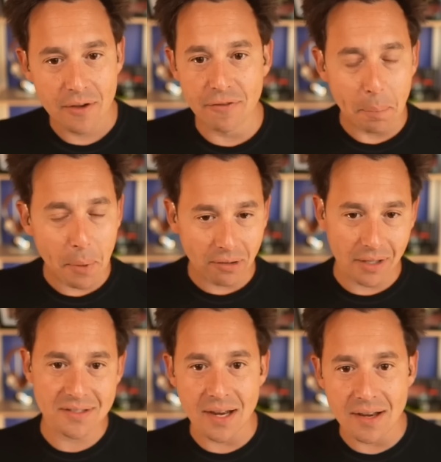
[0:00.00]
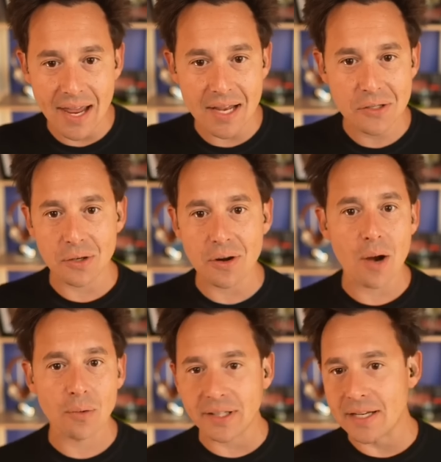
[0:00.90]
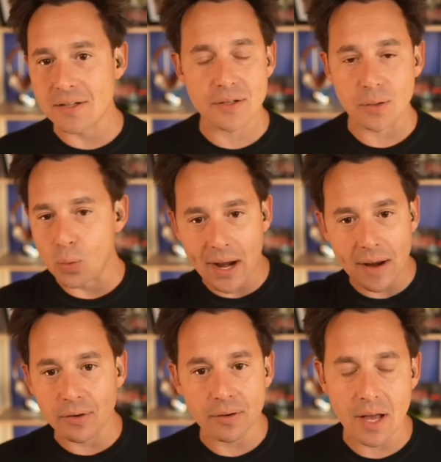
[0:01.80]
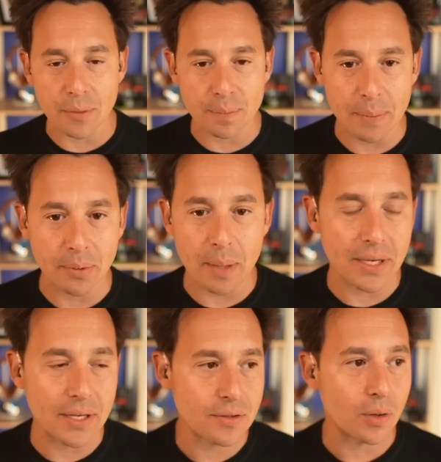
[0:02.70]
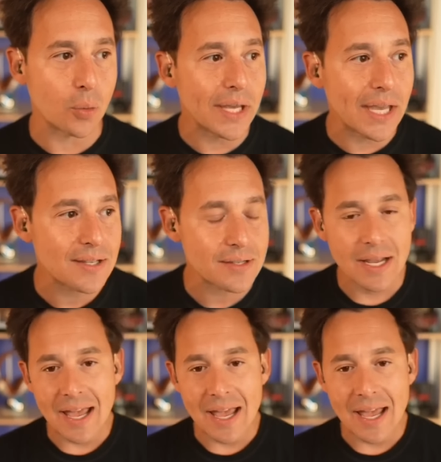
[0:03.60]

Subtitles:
football on Sundays, you're not really into whatever other people might be into on the weekends,